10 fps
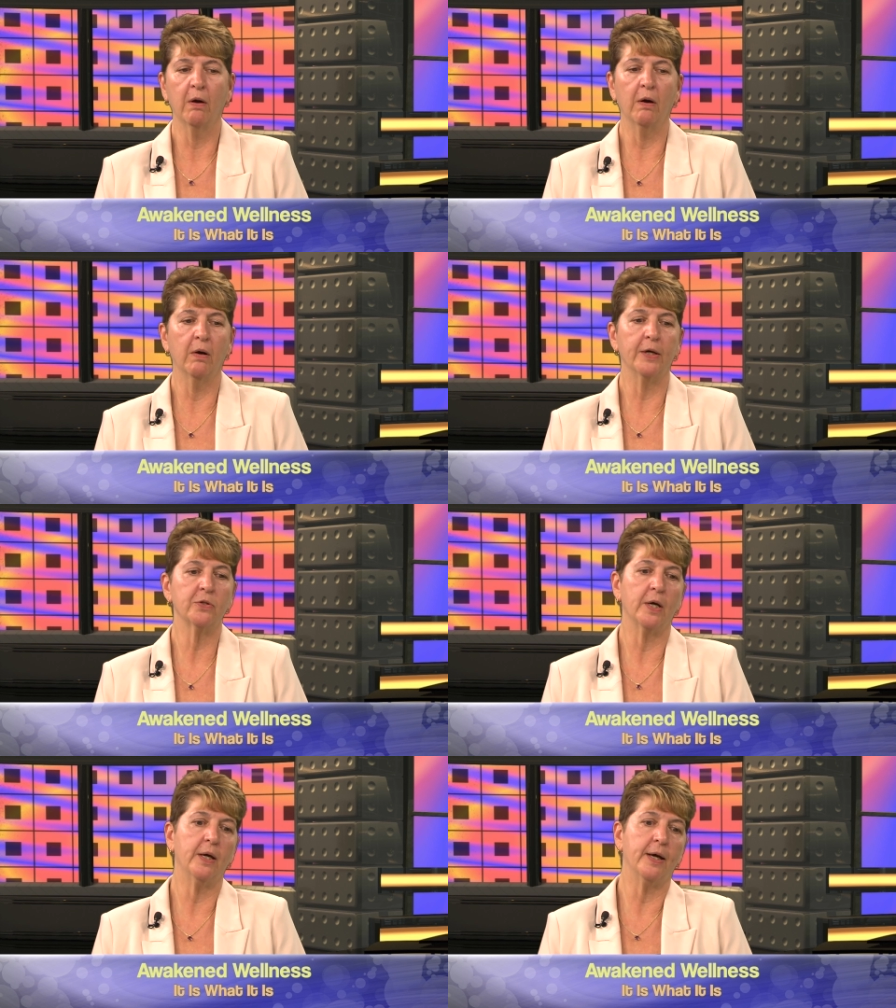Oh, I
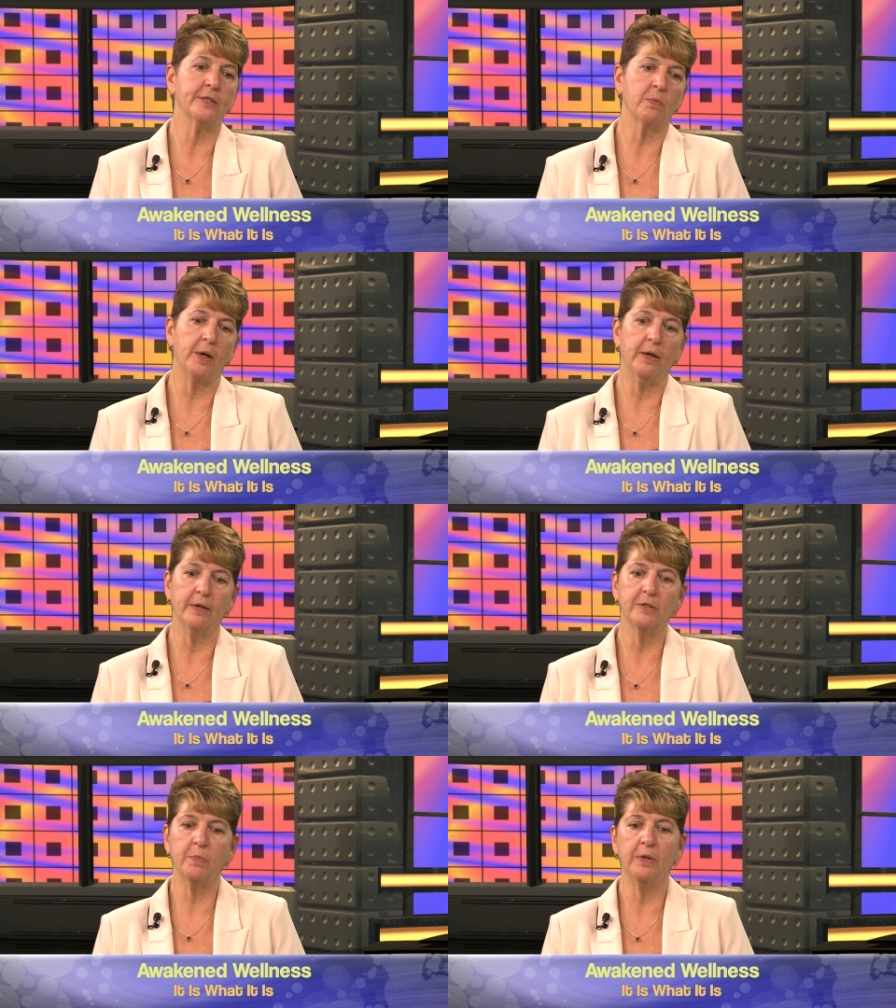try to ask my
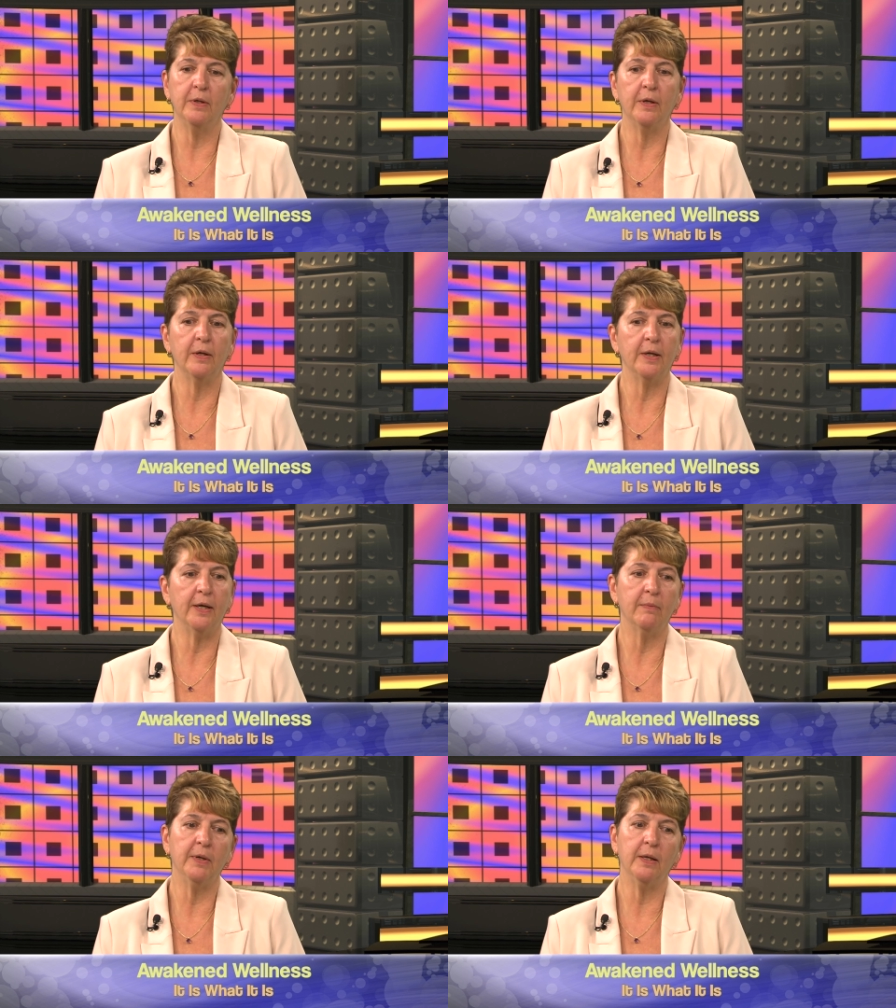husband and
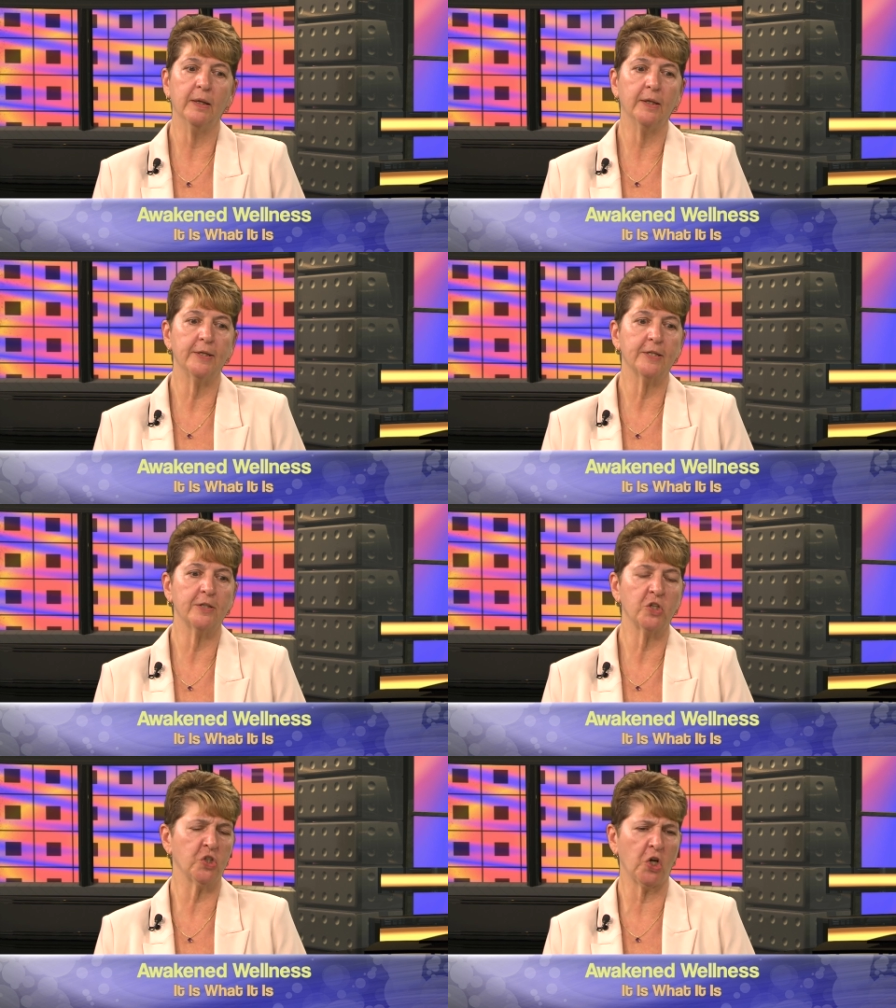he immediately
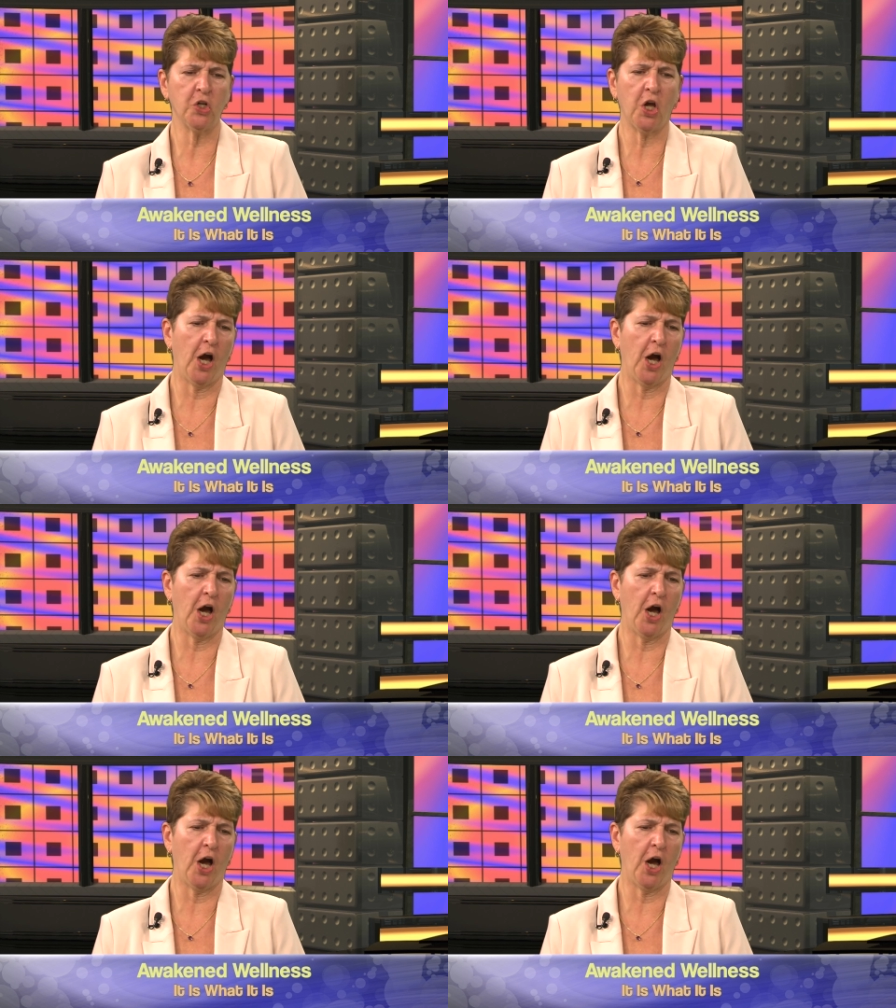says, it's Sunday.